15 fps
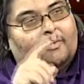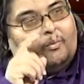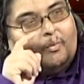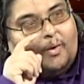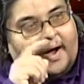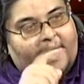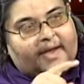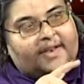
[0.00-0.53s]

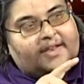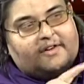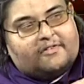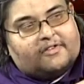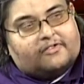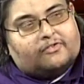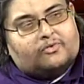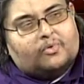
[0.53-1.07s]
why there
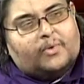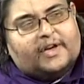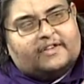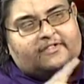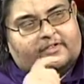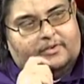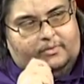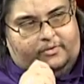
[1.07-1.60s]
is no
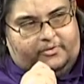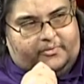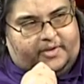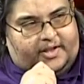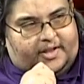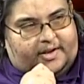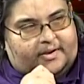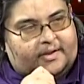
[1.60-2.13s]
excuse for
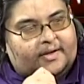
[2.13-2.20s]
that